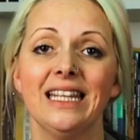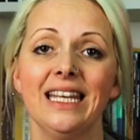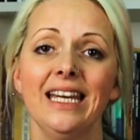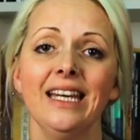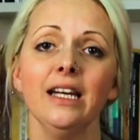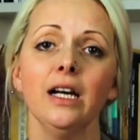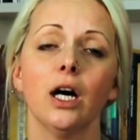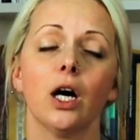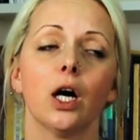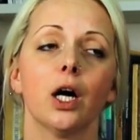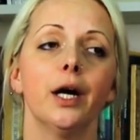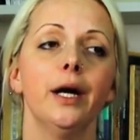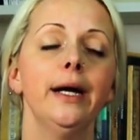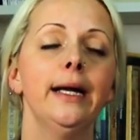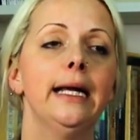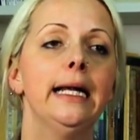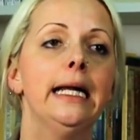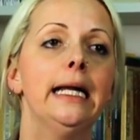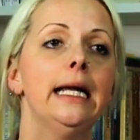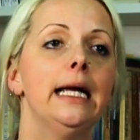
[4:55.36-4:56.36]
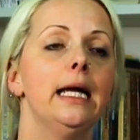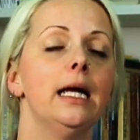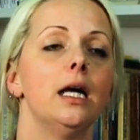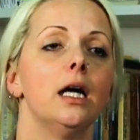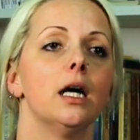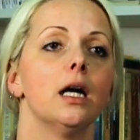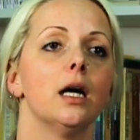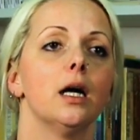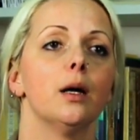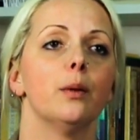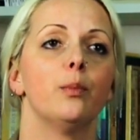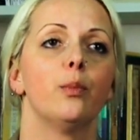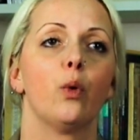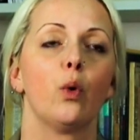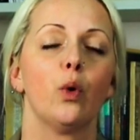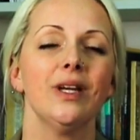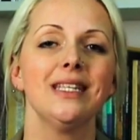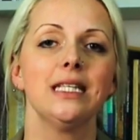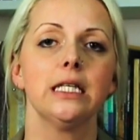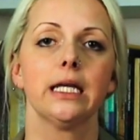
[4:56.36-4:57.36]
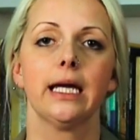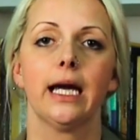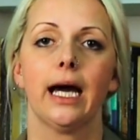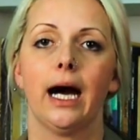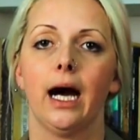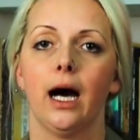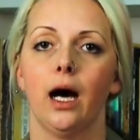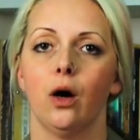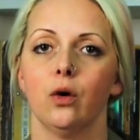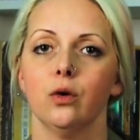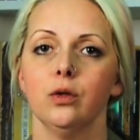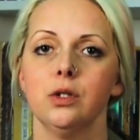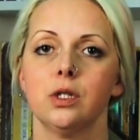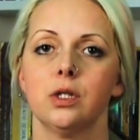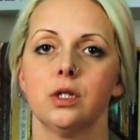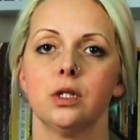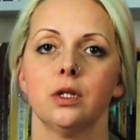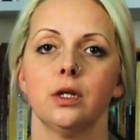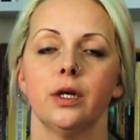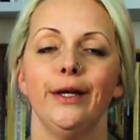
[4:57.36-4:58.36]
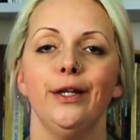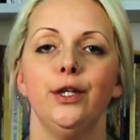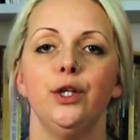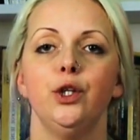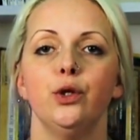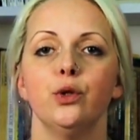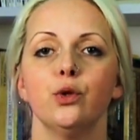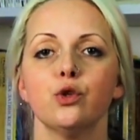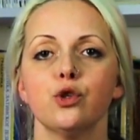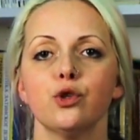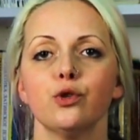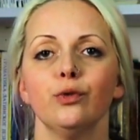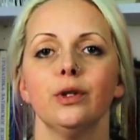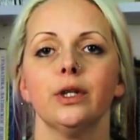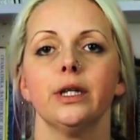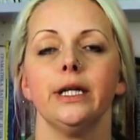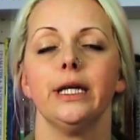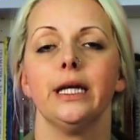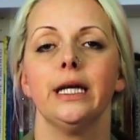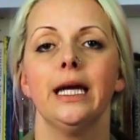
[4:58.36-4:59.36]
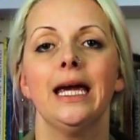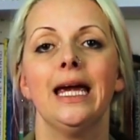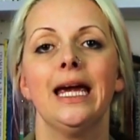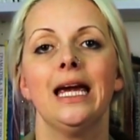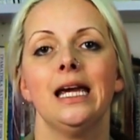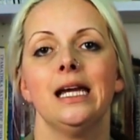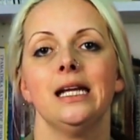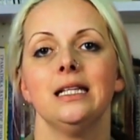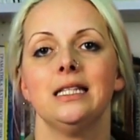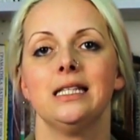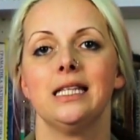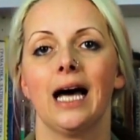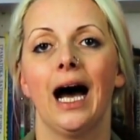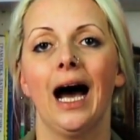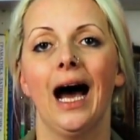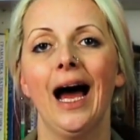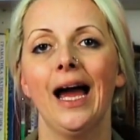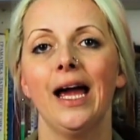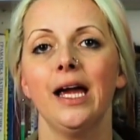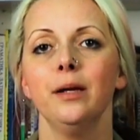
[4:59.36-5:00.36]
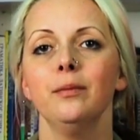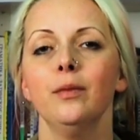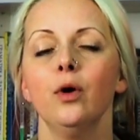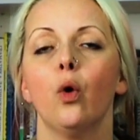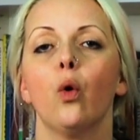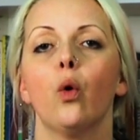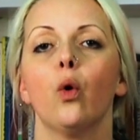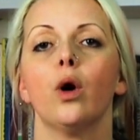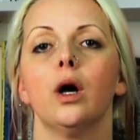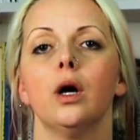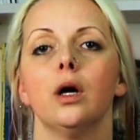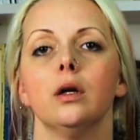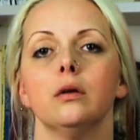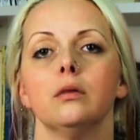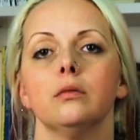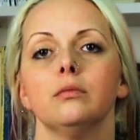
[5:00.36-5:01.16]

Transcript: they are pointing out usually time or